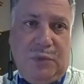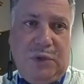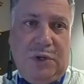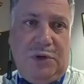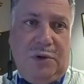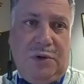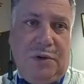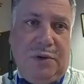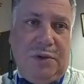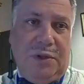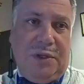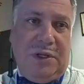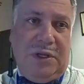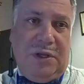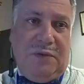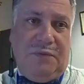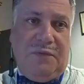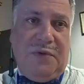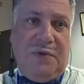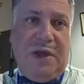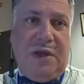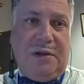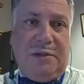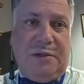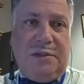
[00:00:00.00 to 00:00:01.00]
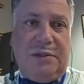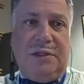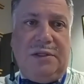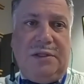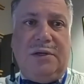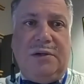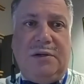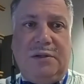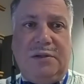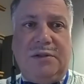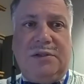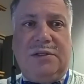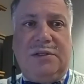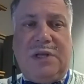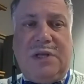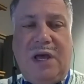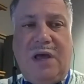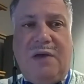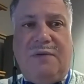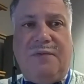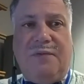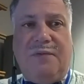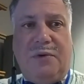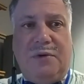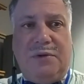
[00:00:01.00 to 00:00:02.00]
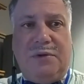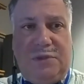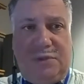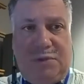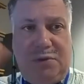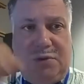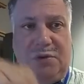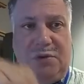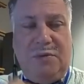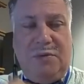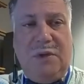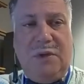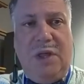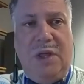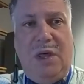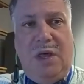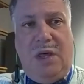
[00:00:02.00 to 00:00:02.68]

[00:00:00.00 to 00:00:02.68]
currently a faculty or staff or a student